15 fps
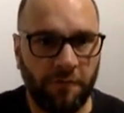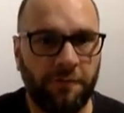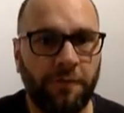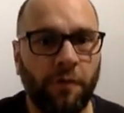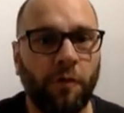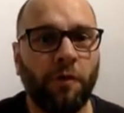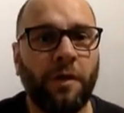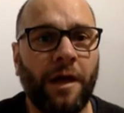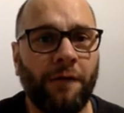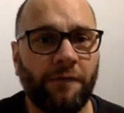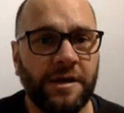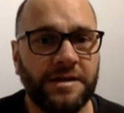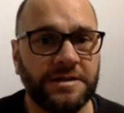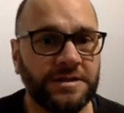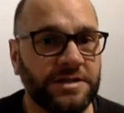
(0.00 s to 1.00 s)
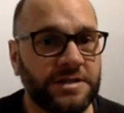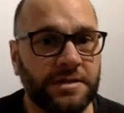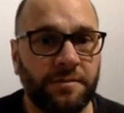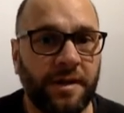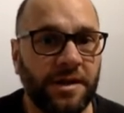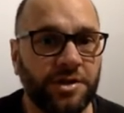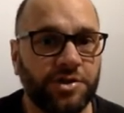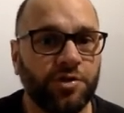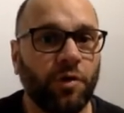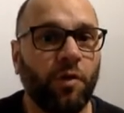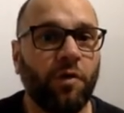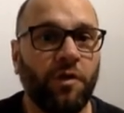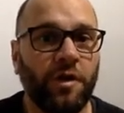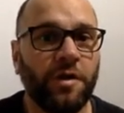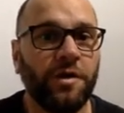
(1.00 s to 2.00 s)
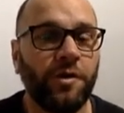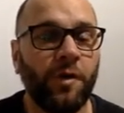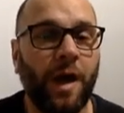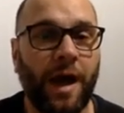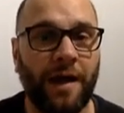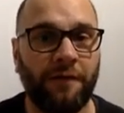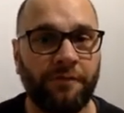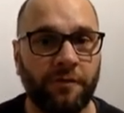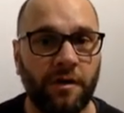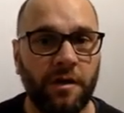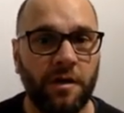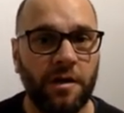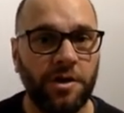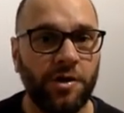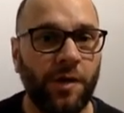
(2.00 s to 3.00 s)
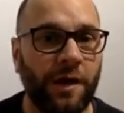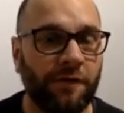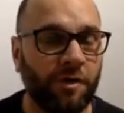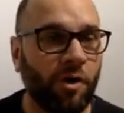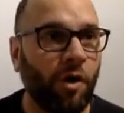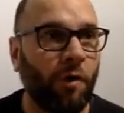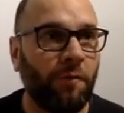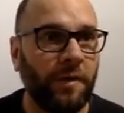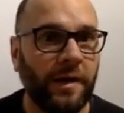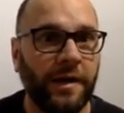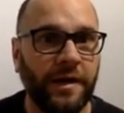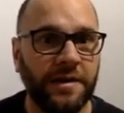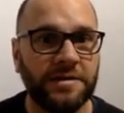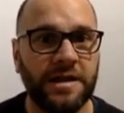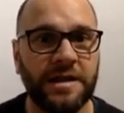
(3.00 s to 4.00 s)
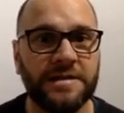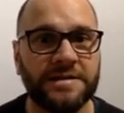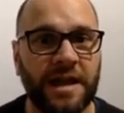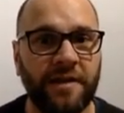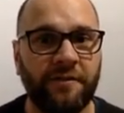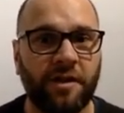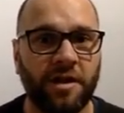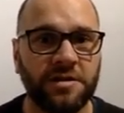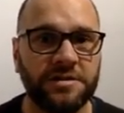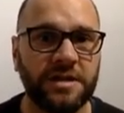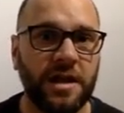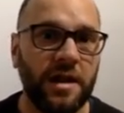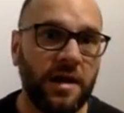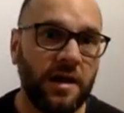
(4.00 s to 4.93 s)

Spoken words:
For that reason, just to make sure that you have a copy, and it safeguards